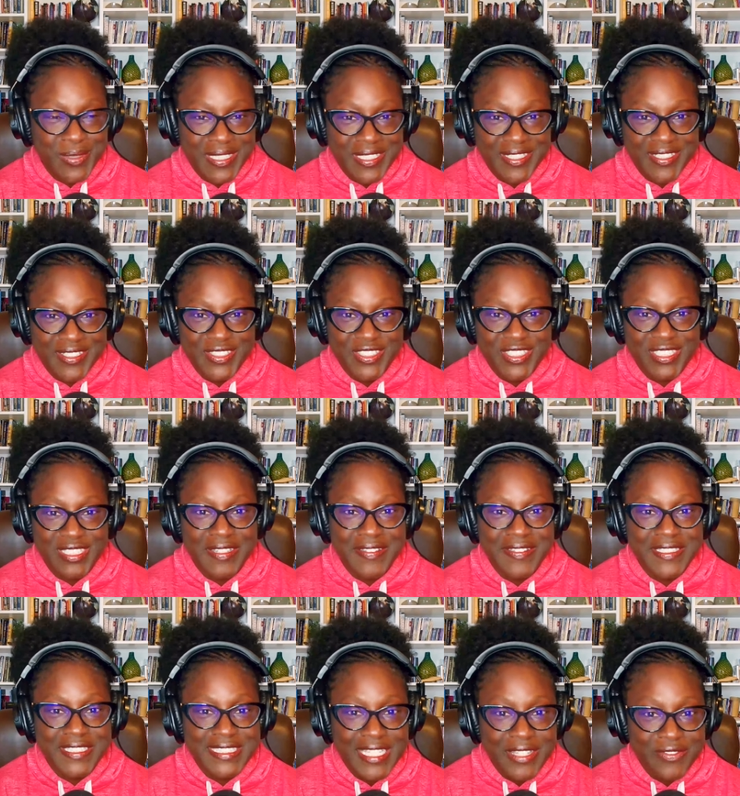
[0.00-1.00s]
years,
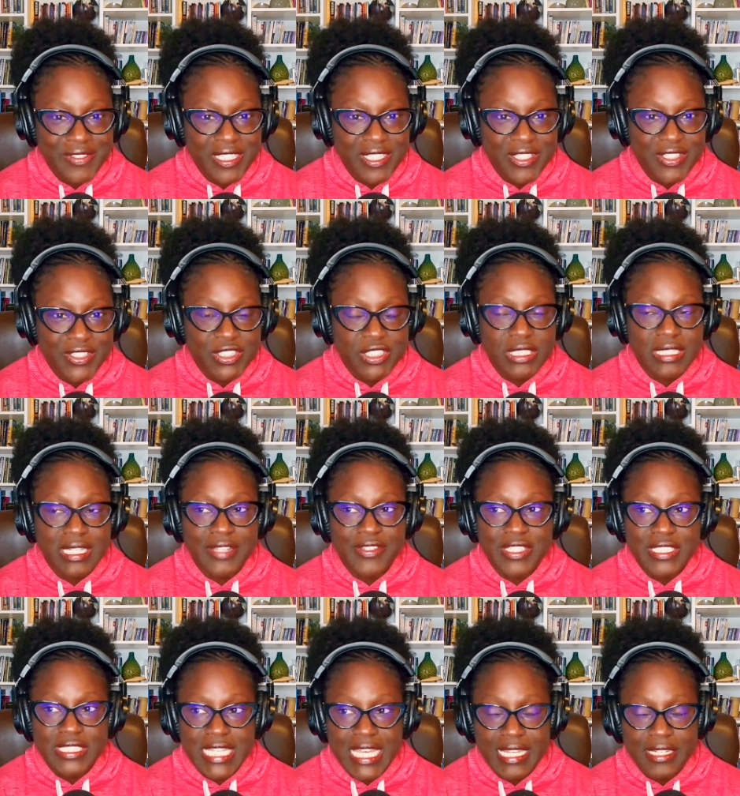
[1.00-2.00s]
another 7 years,
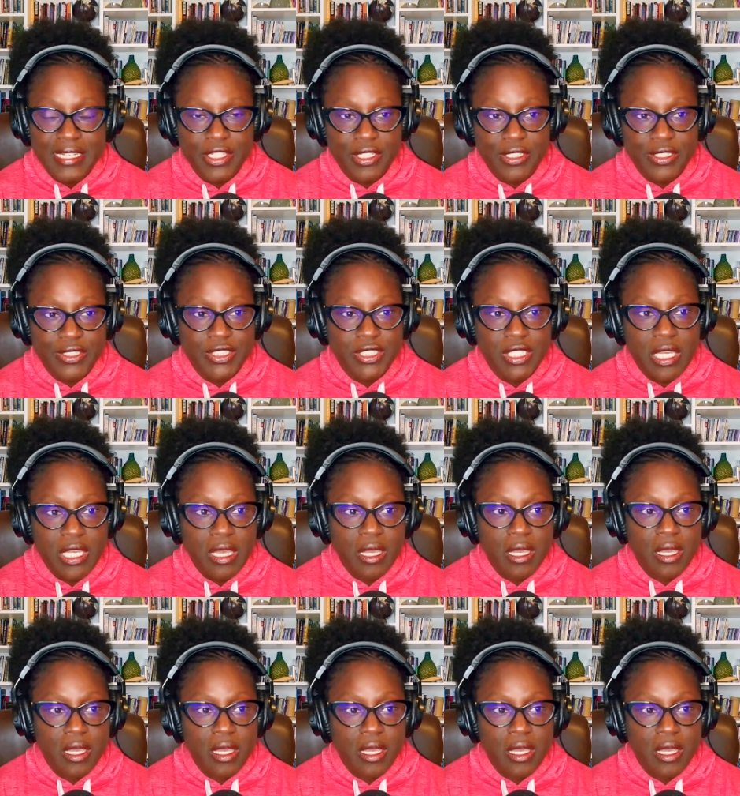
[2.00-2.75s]
another 10 years?